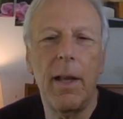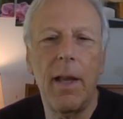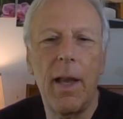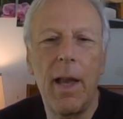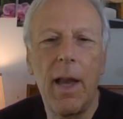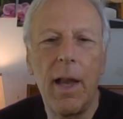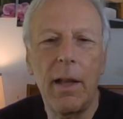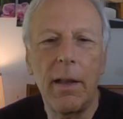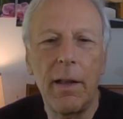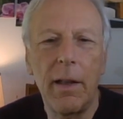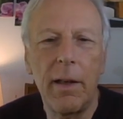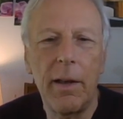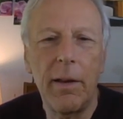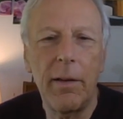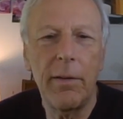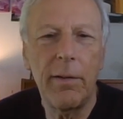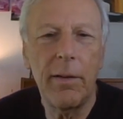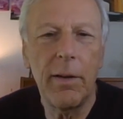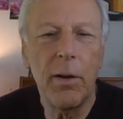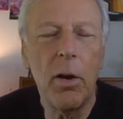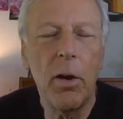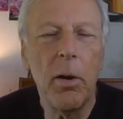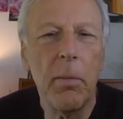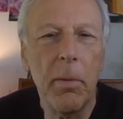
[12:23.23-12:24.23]
And Lydie
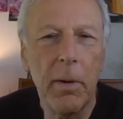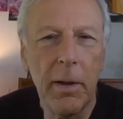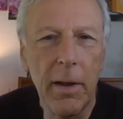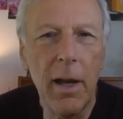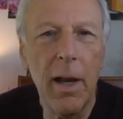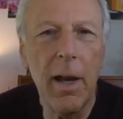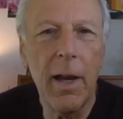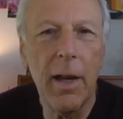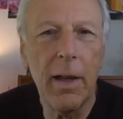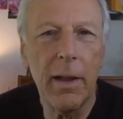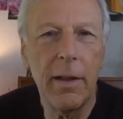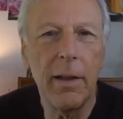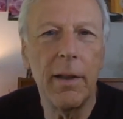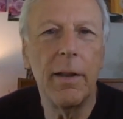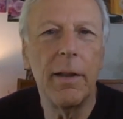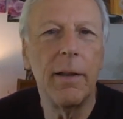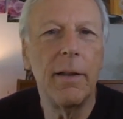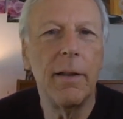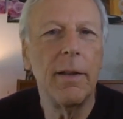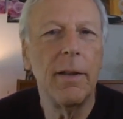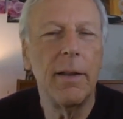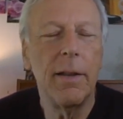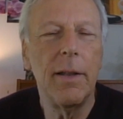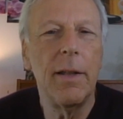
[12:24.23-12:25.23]
said, oh my God,
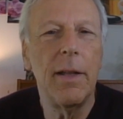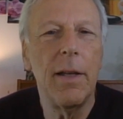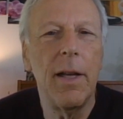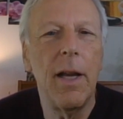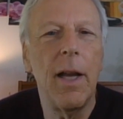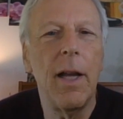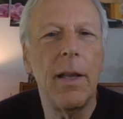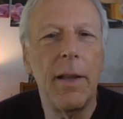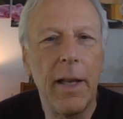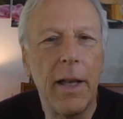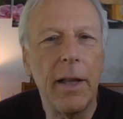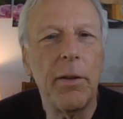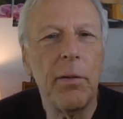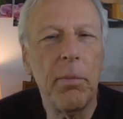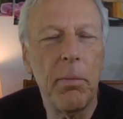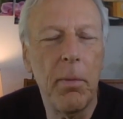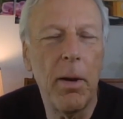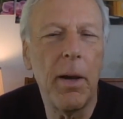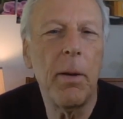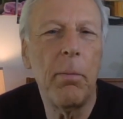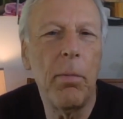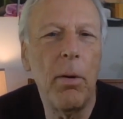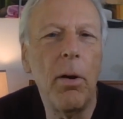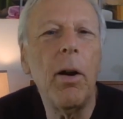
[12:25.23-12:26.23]
that's
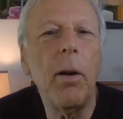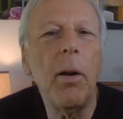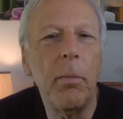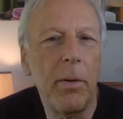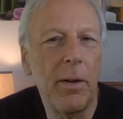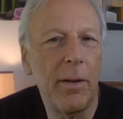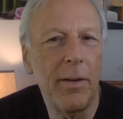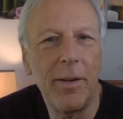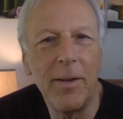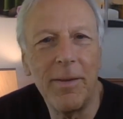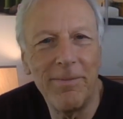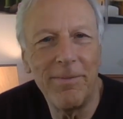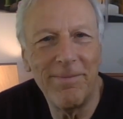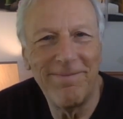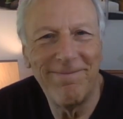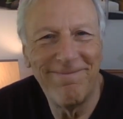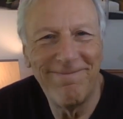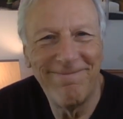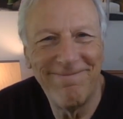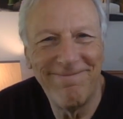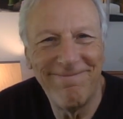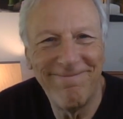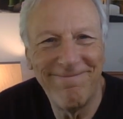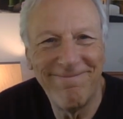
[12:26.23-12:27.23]
my apartment.
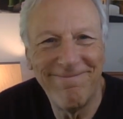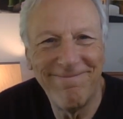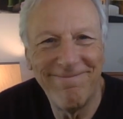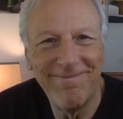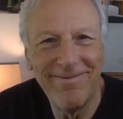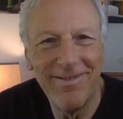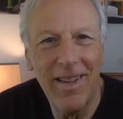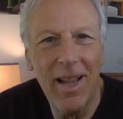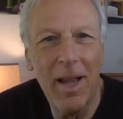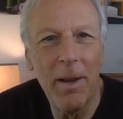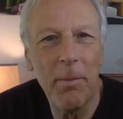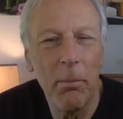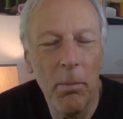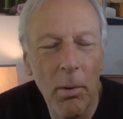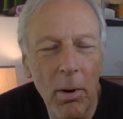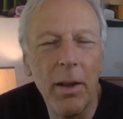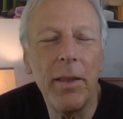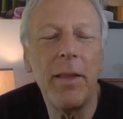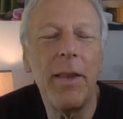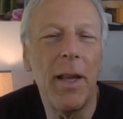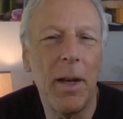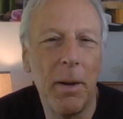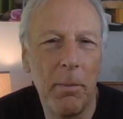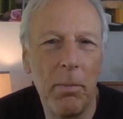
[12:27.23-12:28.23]
I
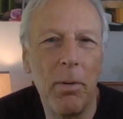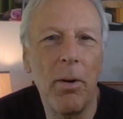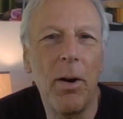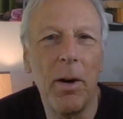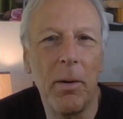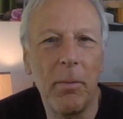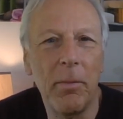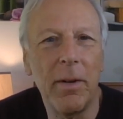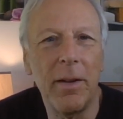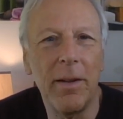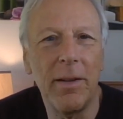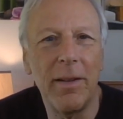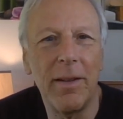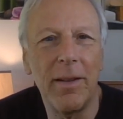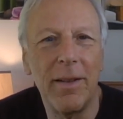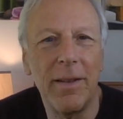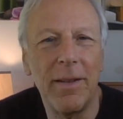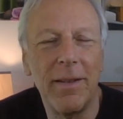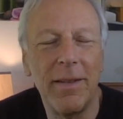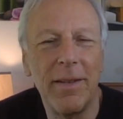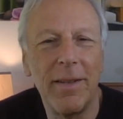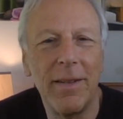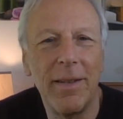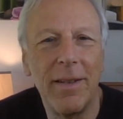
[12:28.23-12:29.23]
bought that apartment.
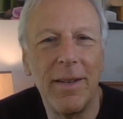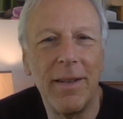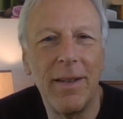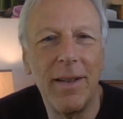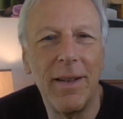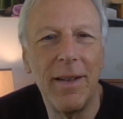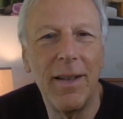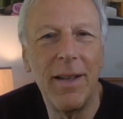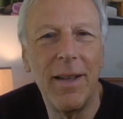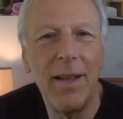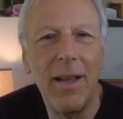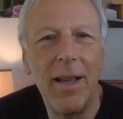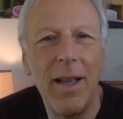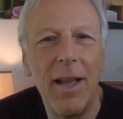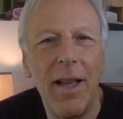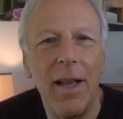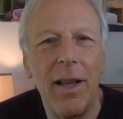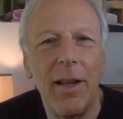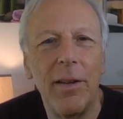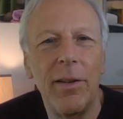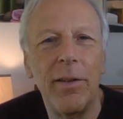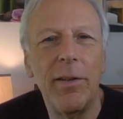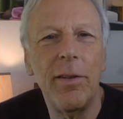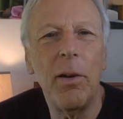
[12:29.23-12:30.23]

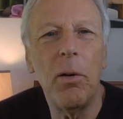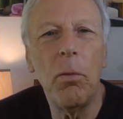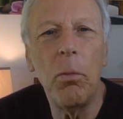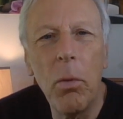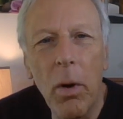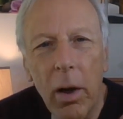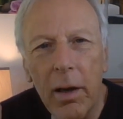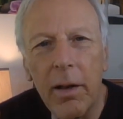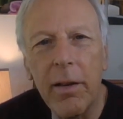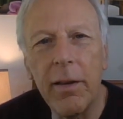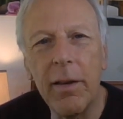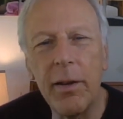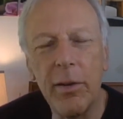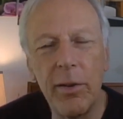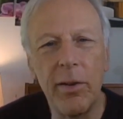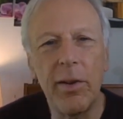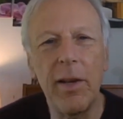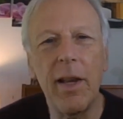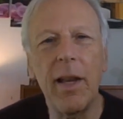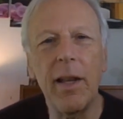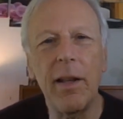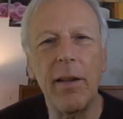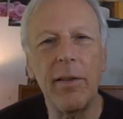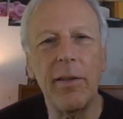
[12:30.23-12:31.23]
So what are the
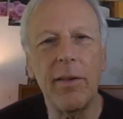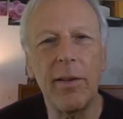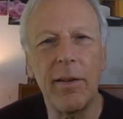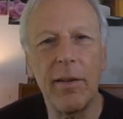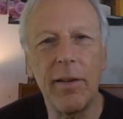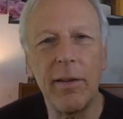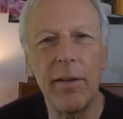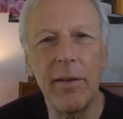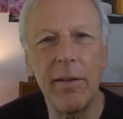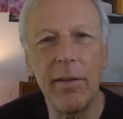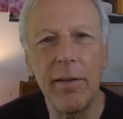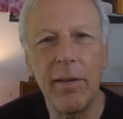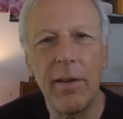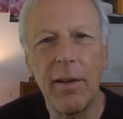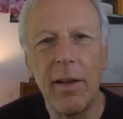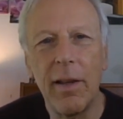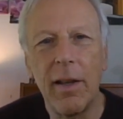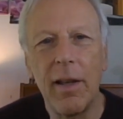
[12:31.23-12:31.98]
chances